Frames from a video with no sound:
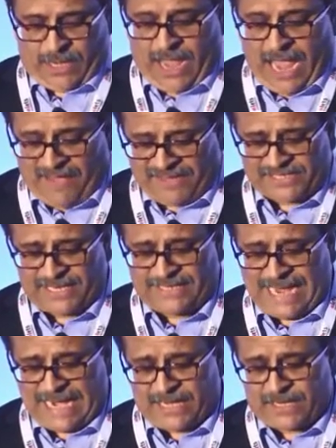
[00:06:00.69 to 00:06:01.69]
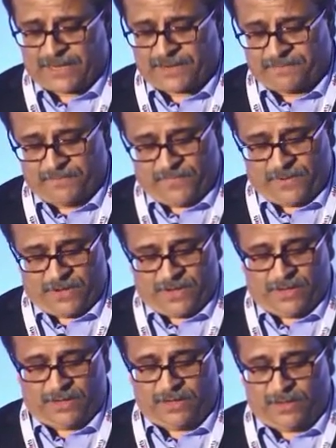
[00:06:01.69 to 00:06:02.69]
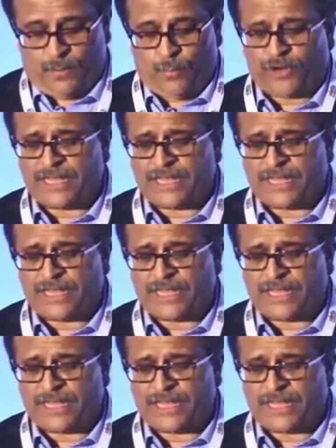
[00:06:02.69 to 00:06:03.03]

Having said that, uh, what are